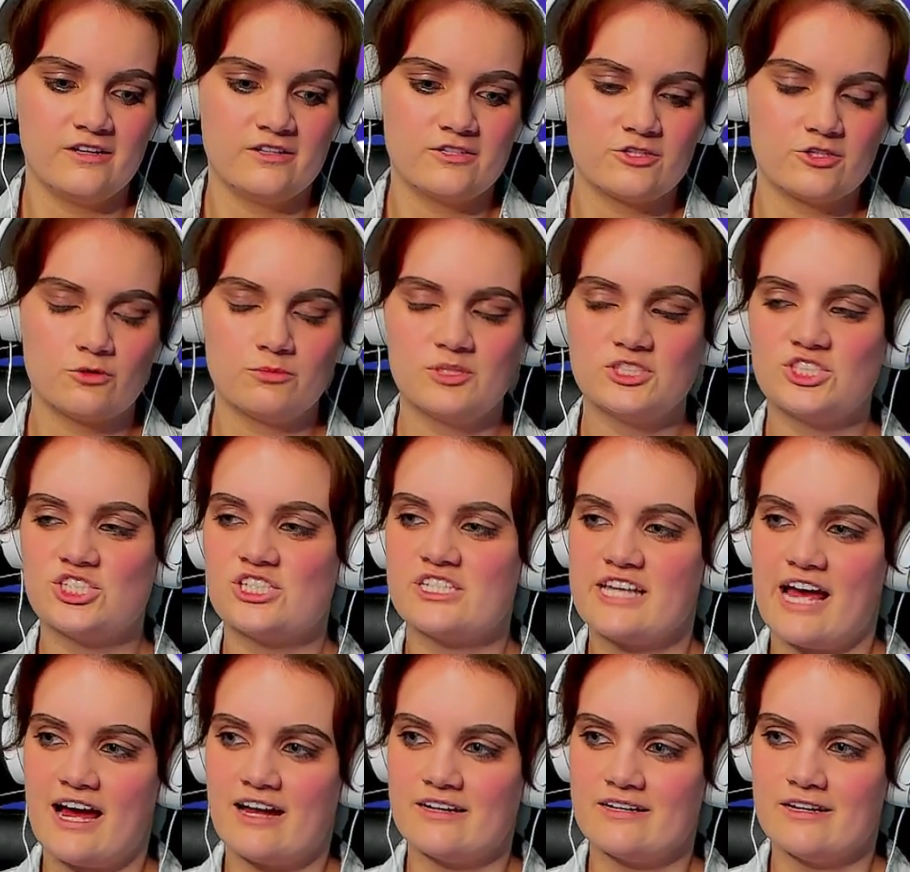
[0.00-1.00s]
so much
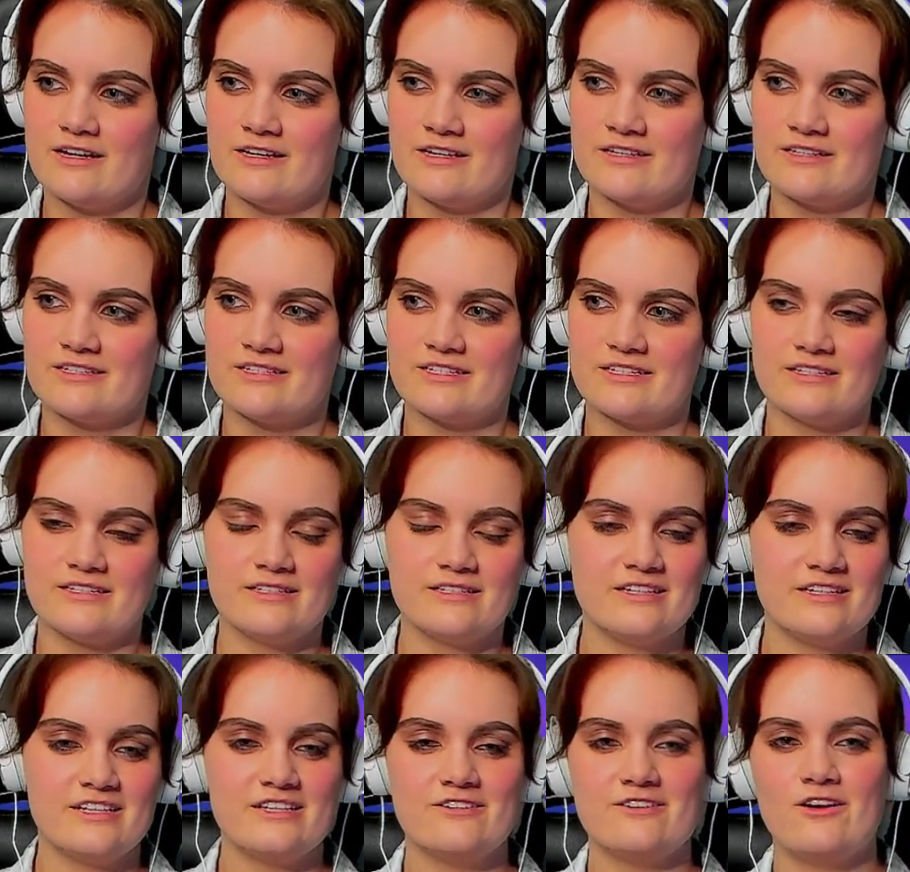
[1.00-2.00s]
sadness,
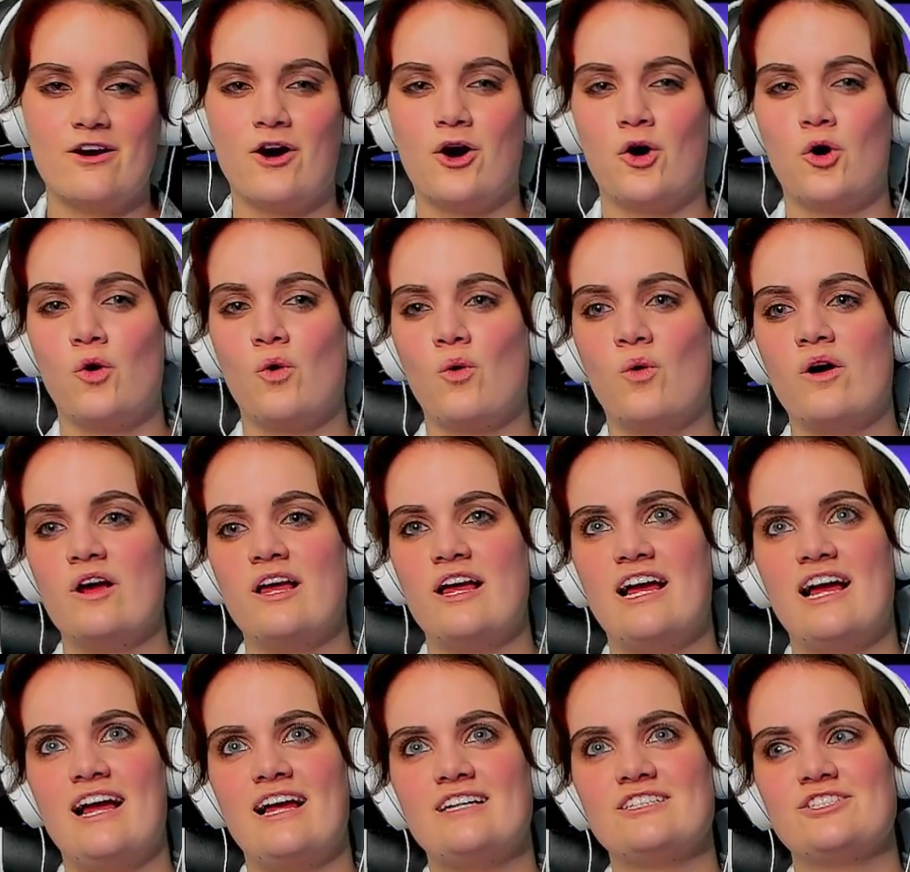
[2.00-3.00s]
and you know,
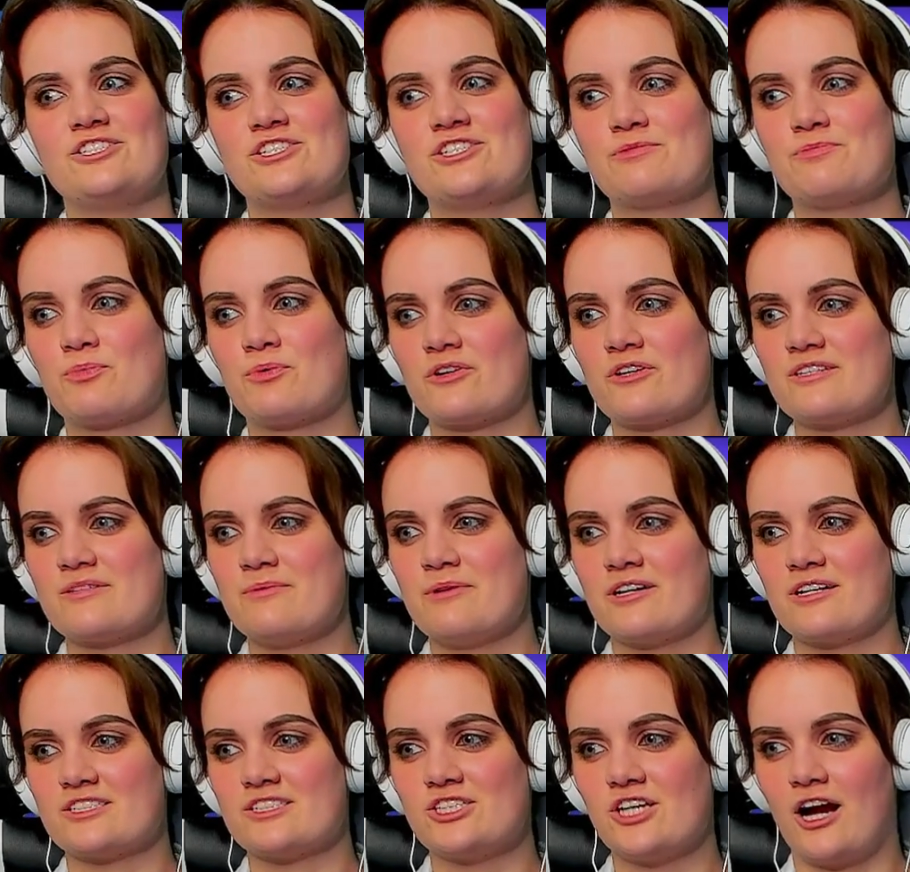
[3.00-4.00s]
and just brings
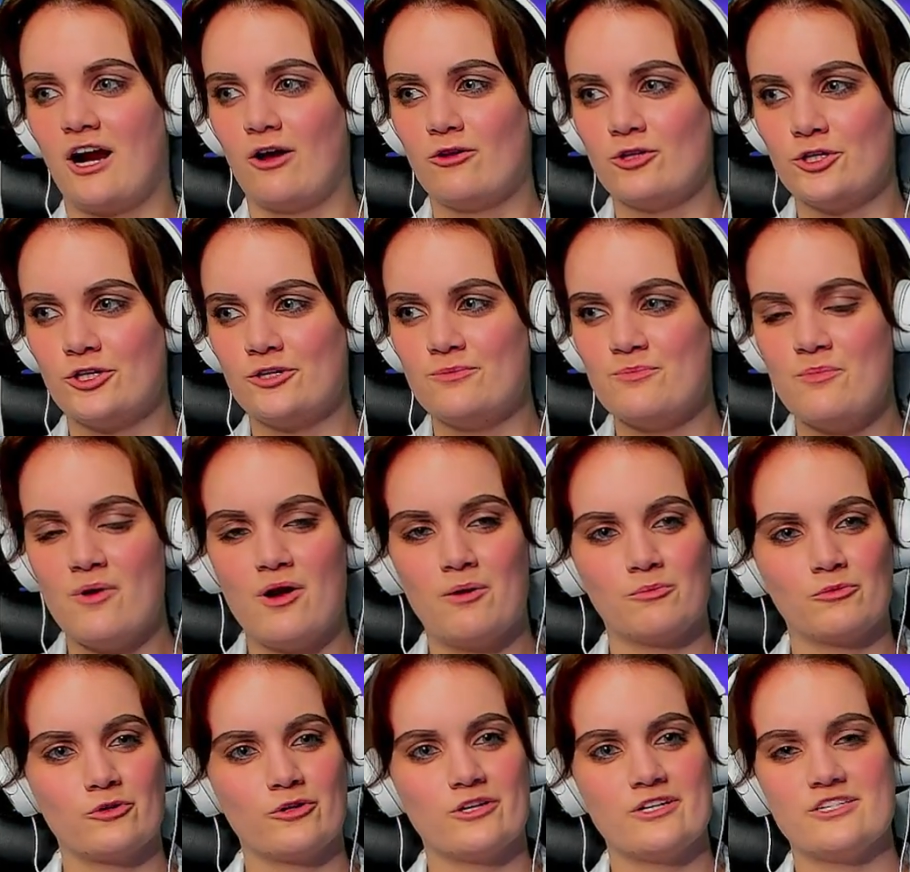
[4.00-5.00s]
back childhood
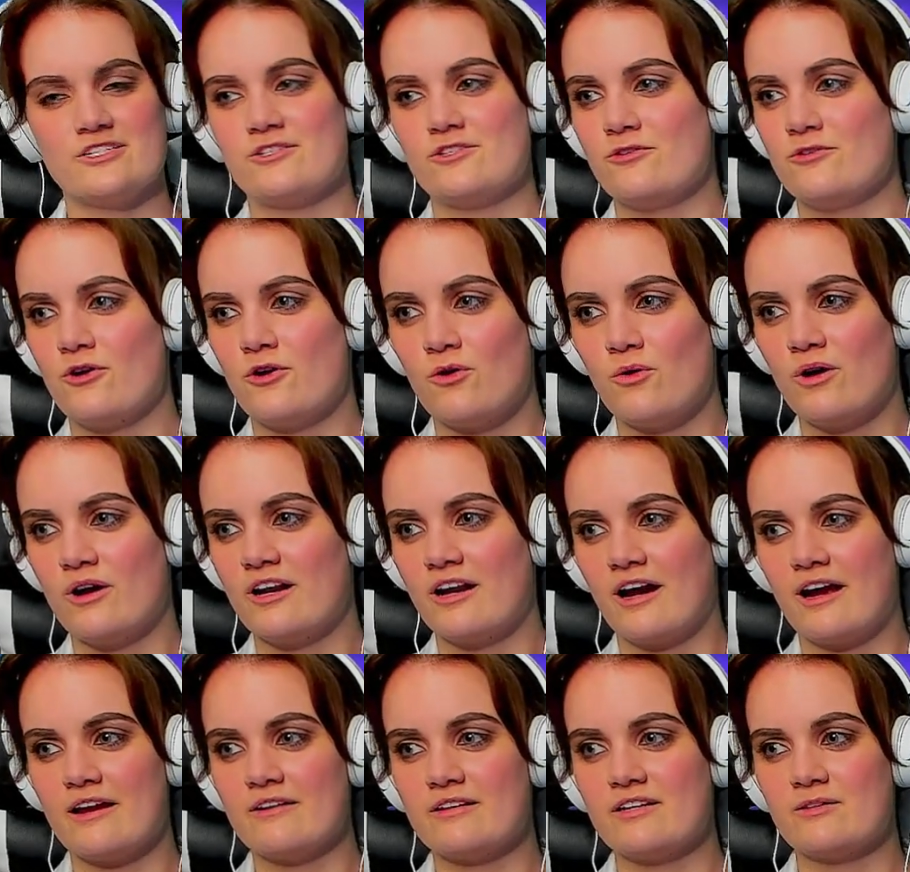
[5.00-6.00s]
memories, you know, and
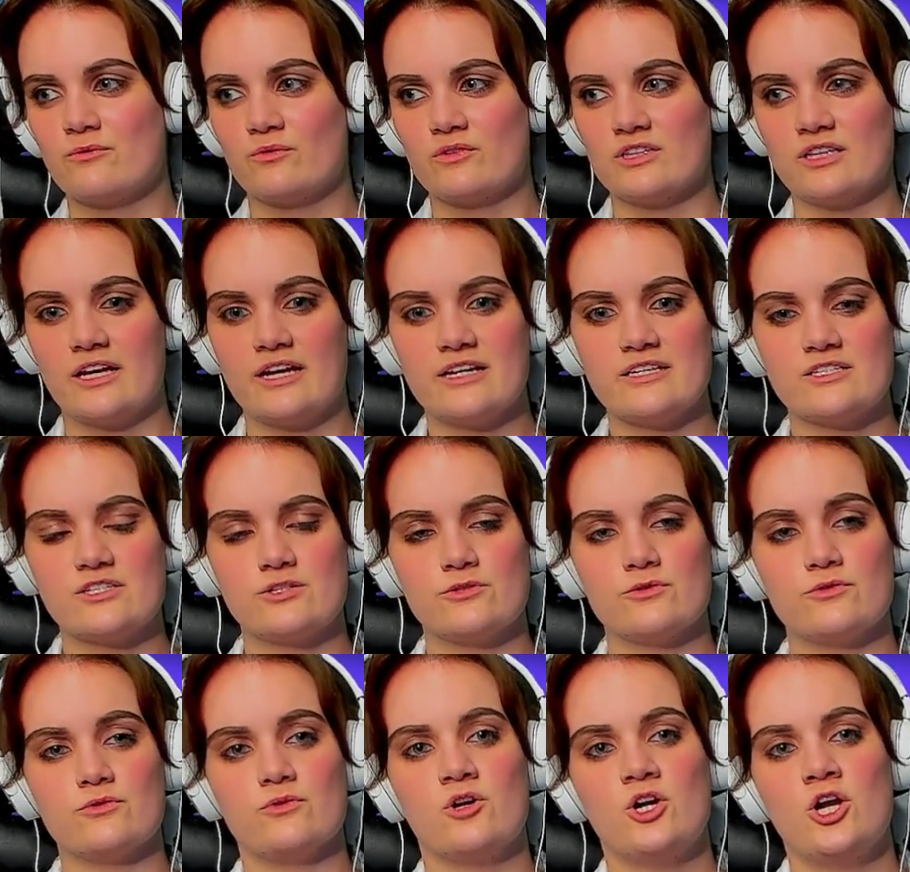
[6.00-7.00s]
I can relate
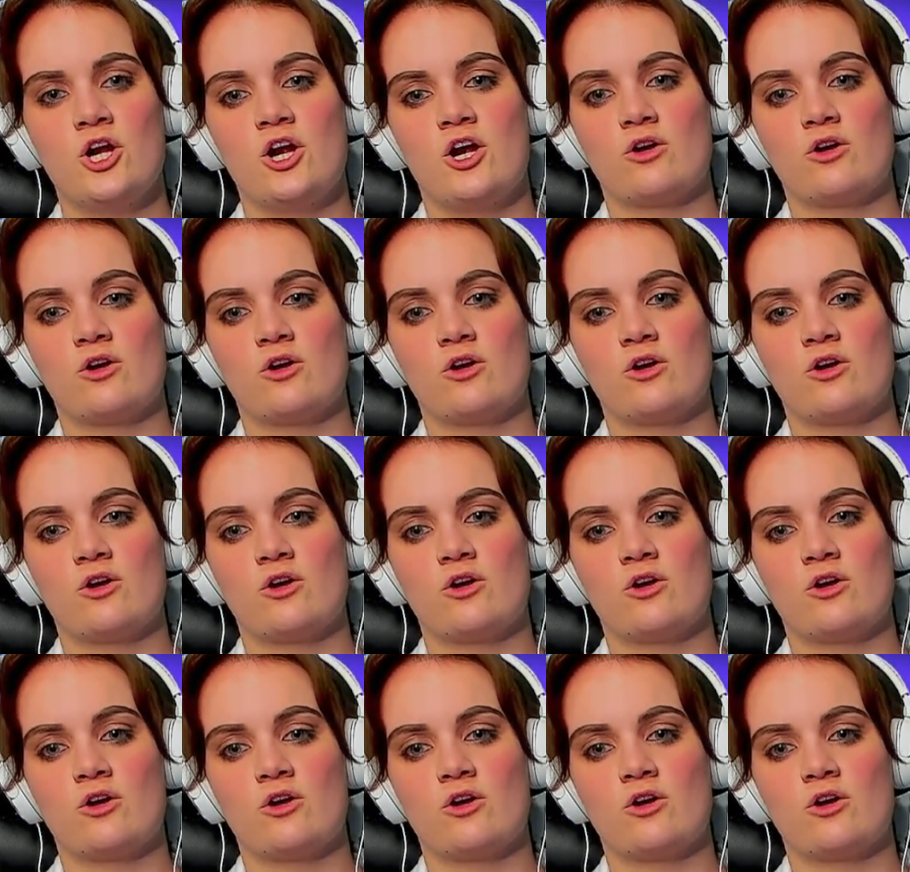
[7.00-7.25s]
to